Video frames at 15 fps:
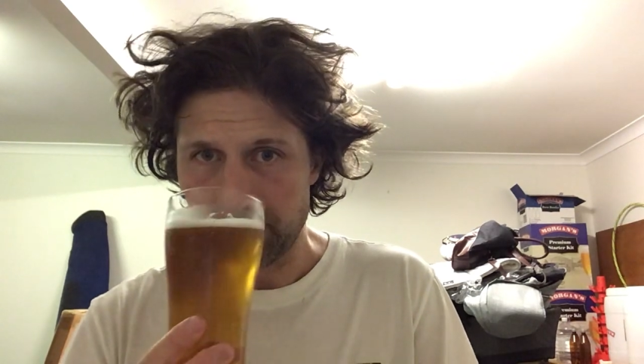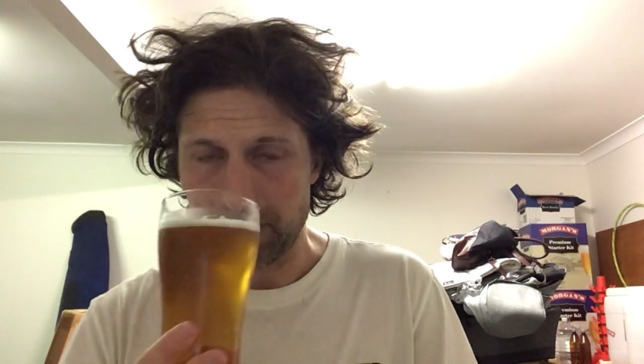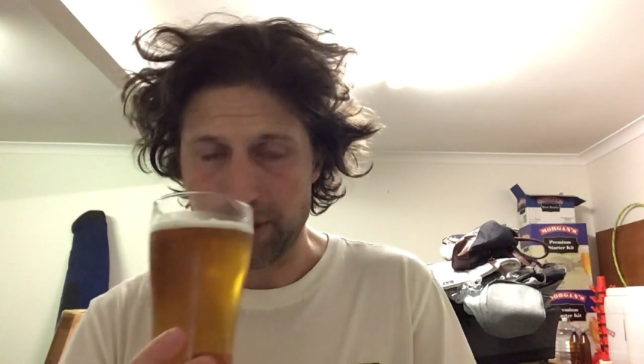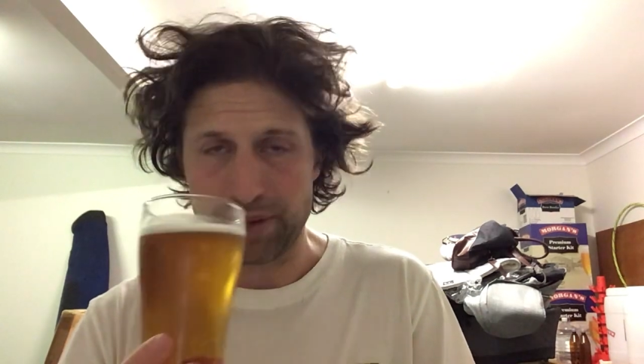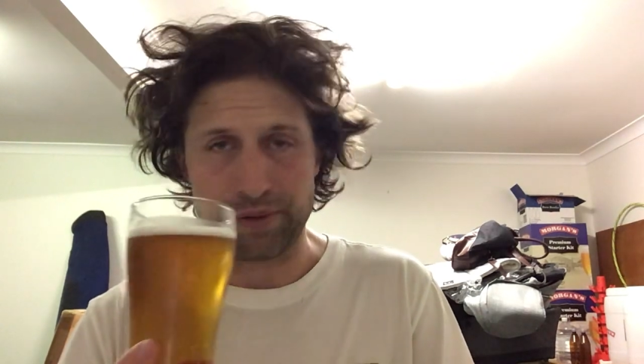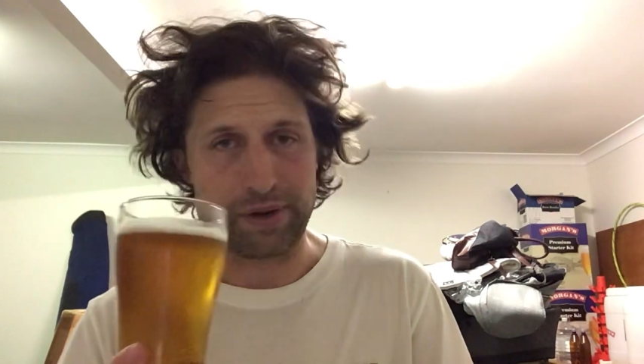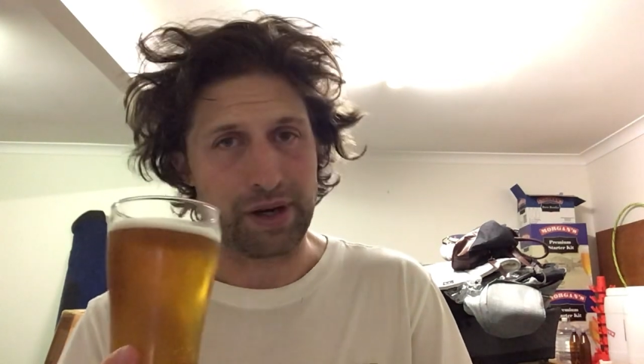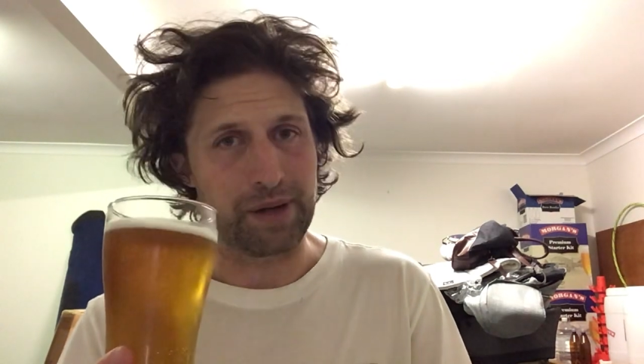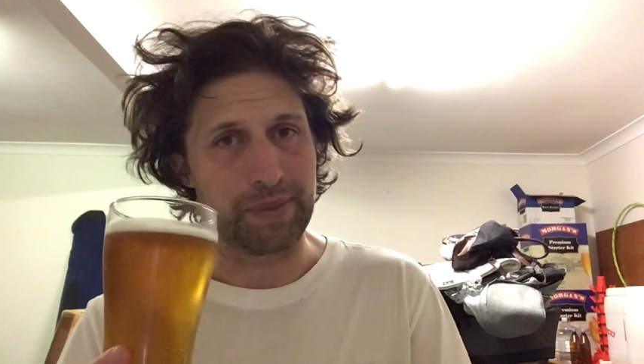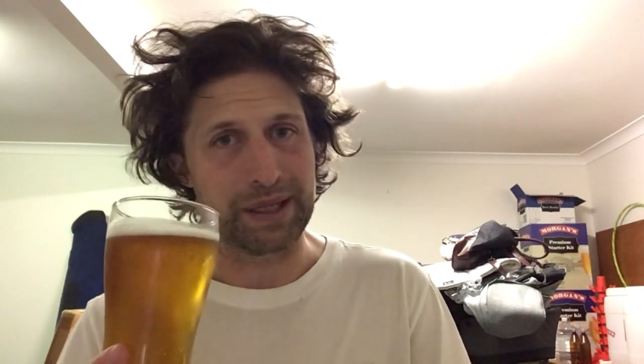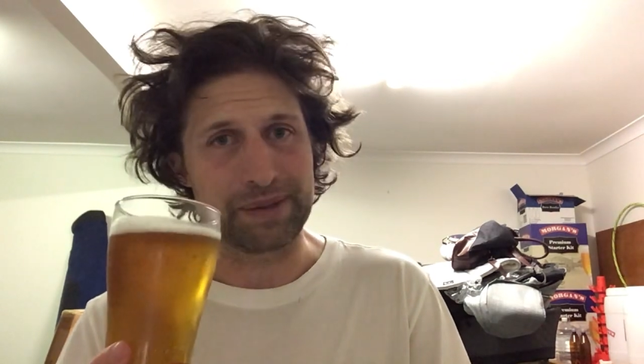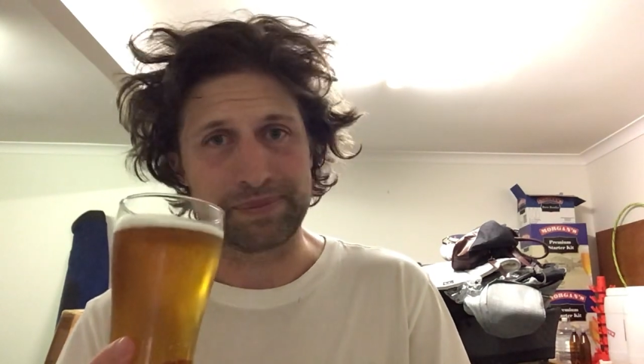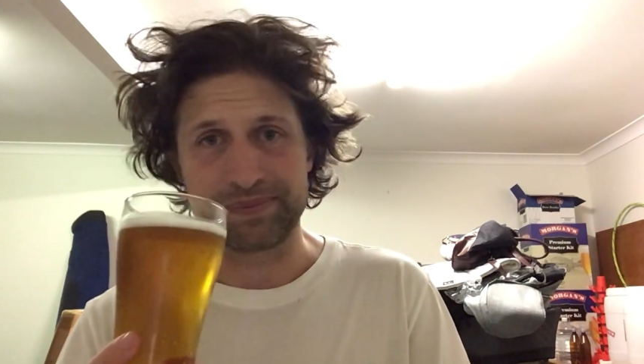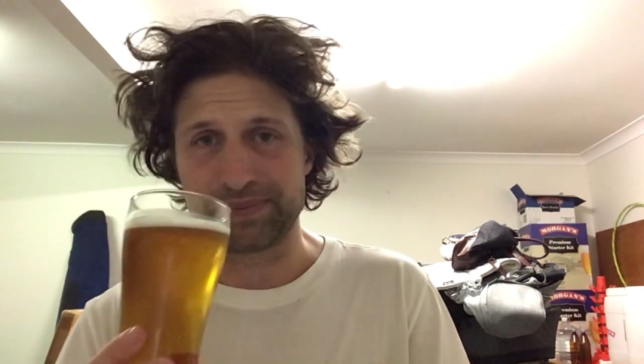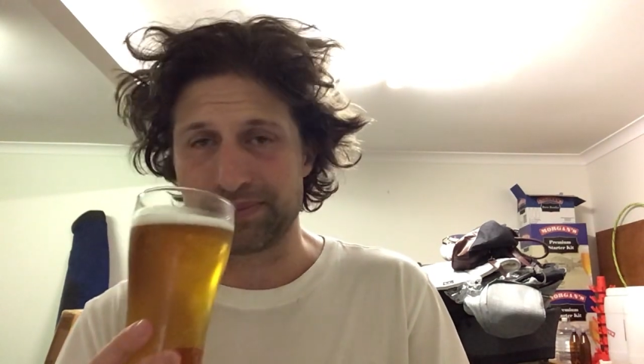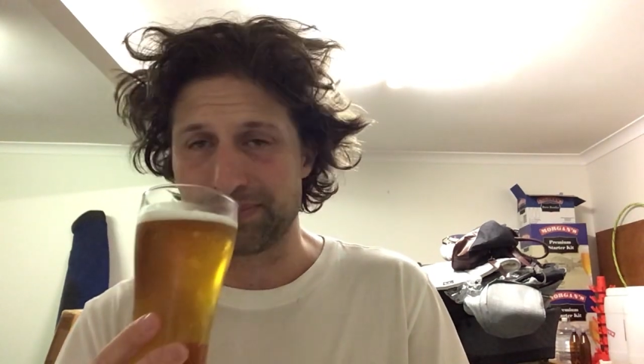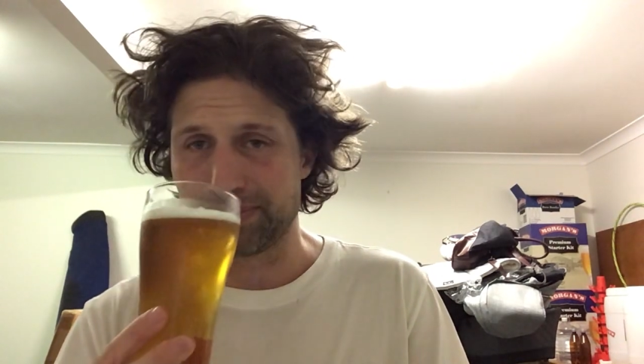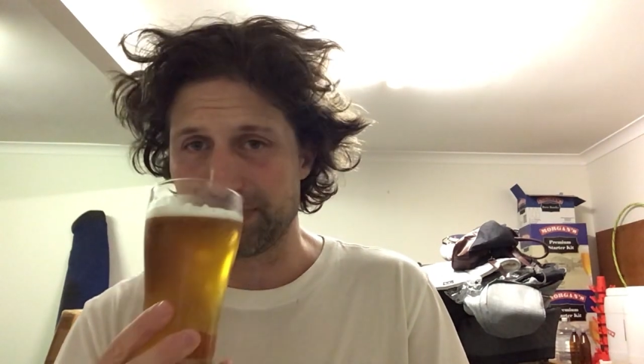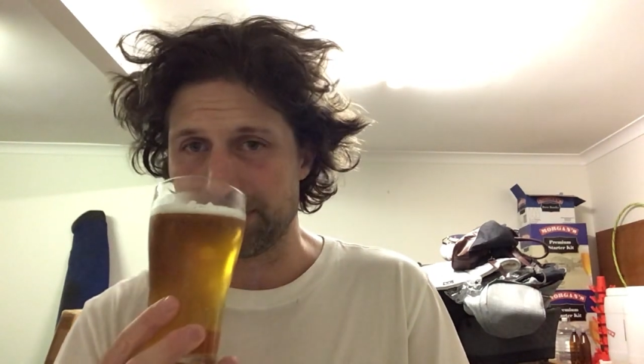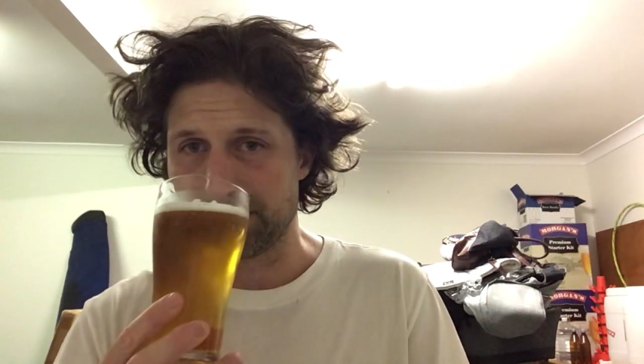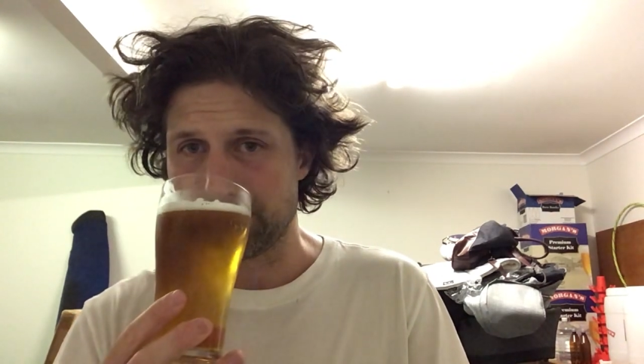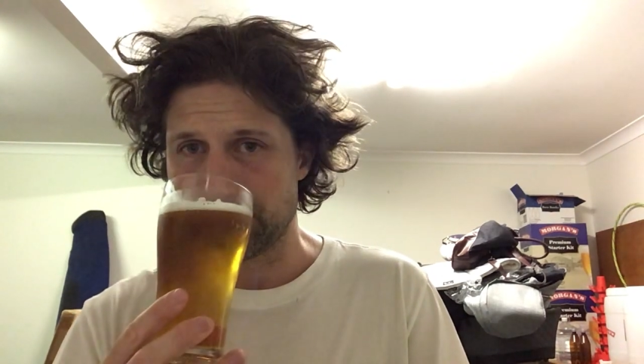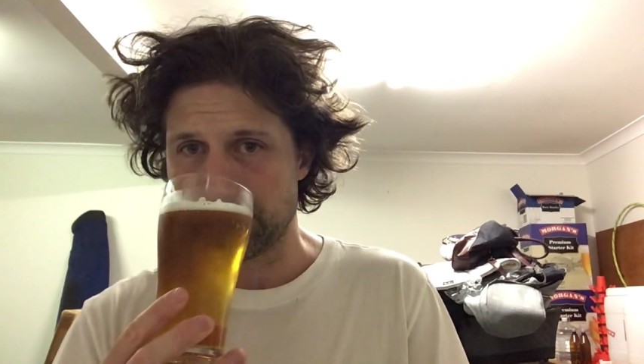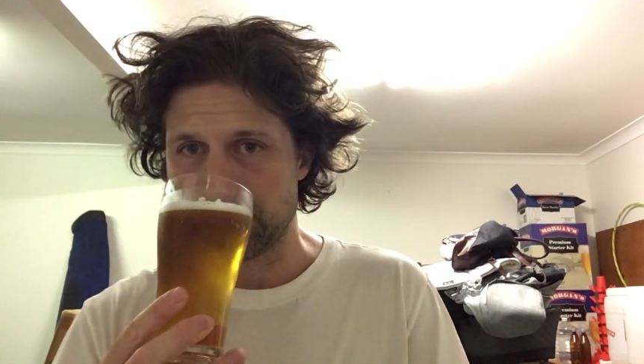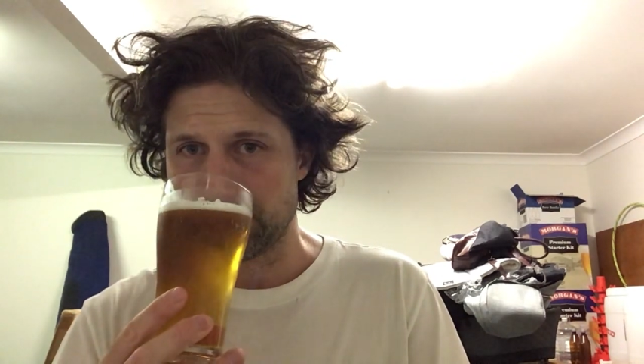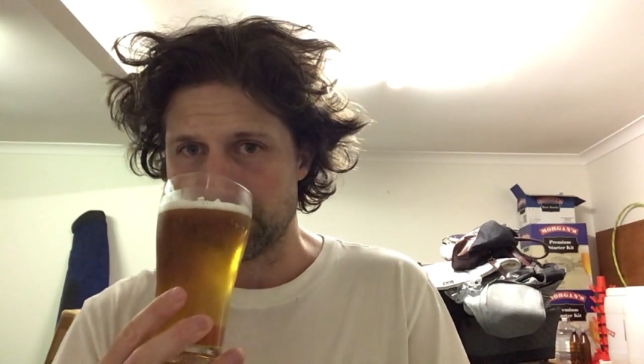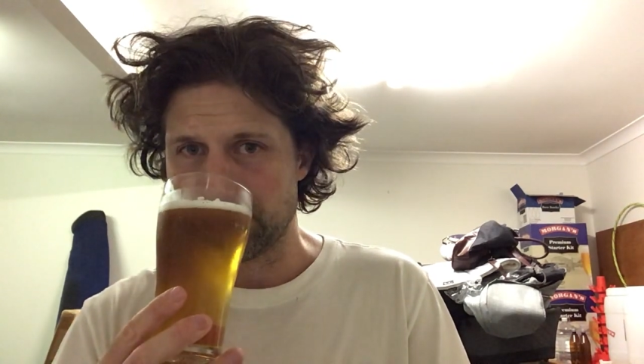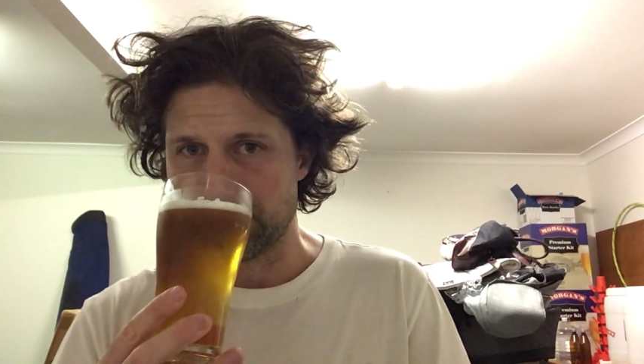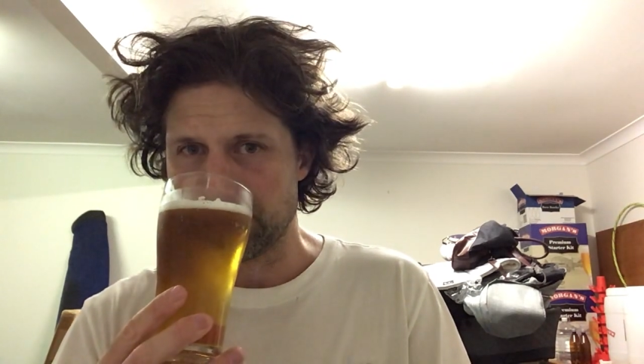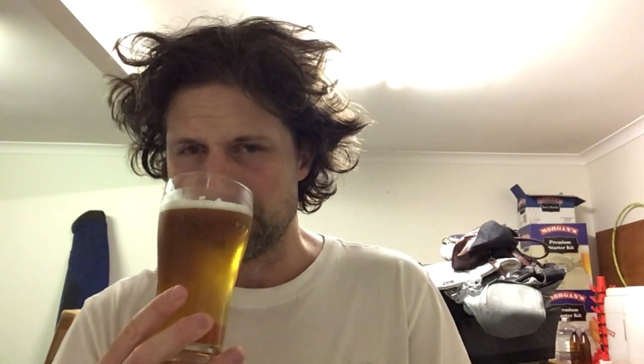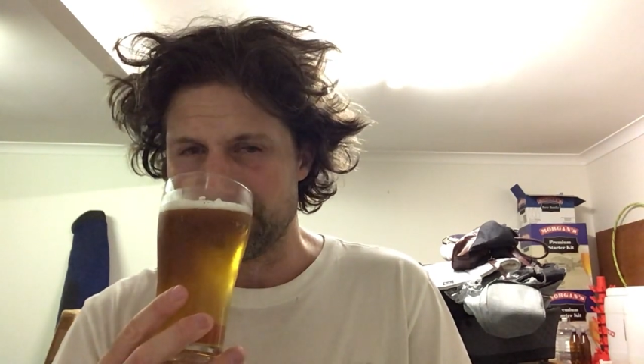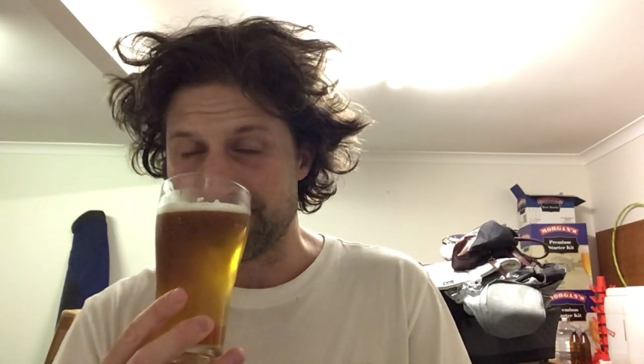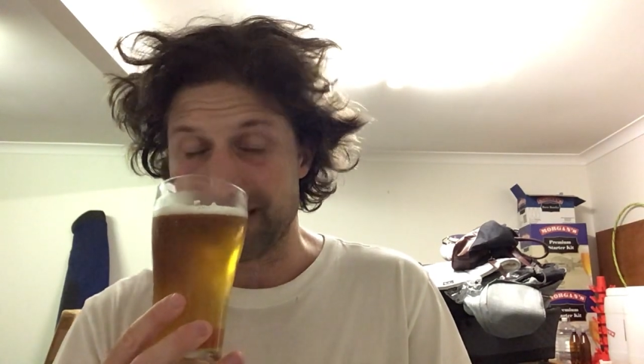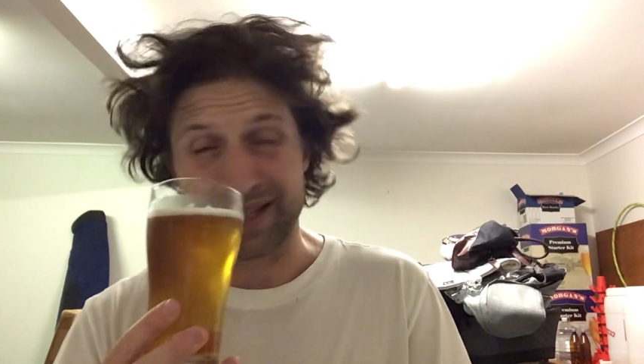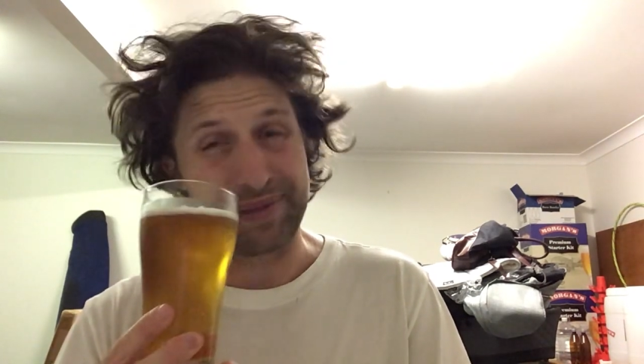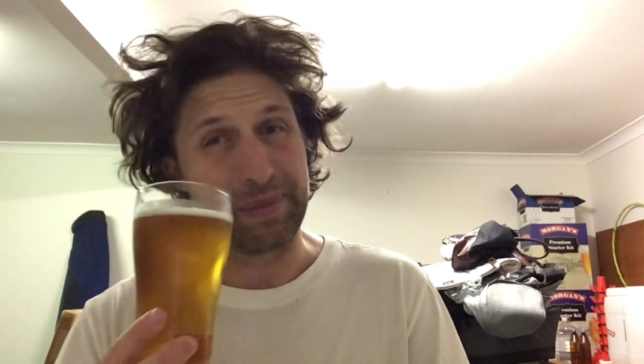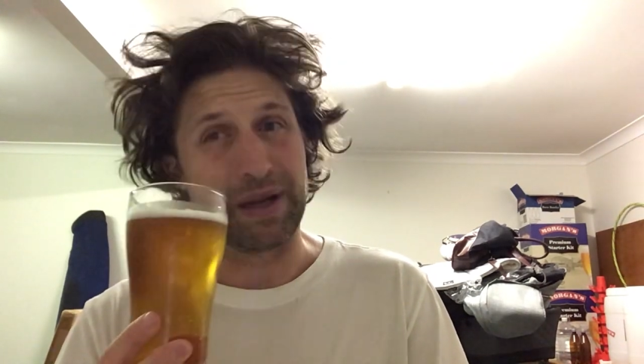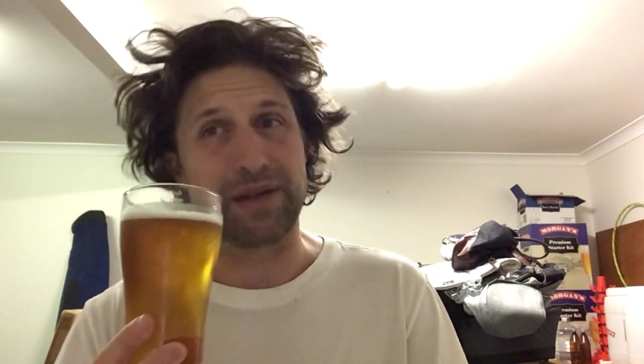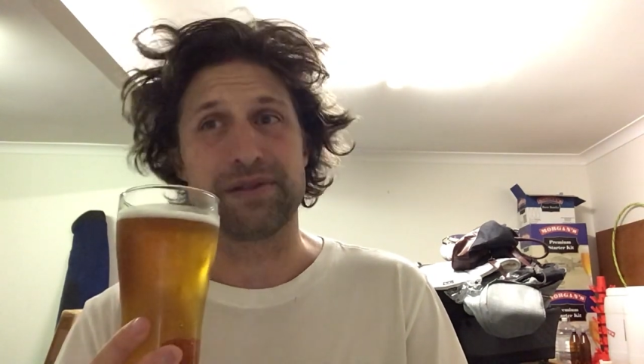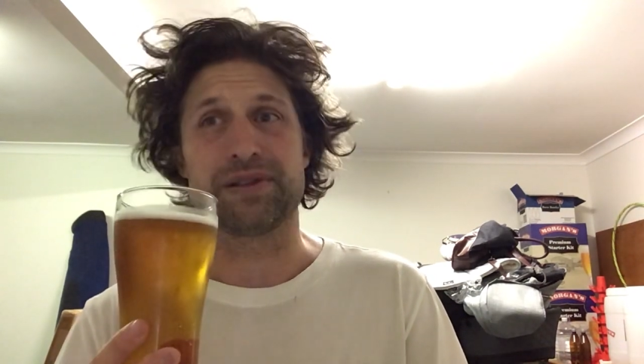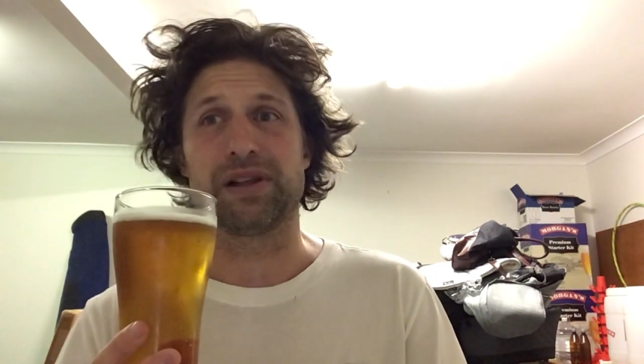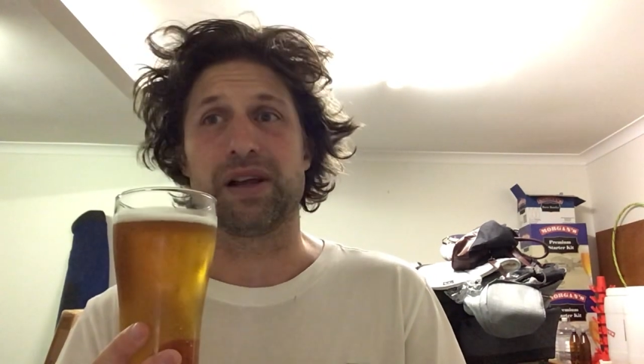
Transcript: Aroma. Smells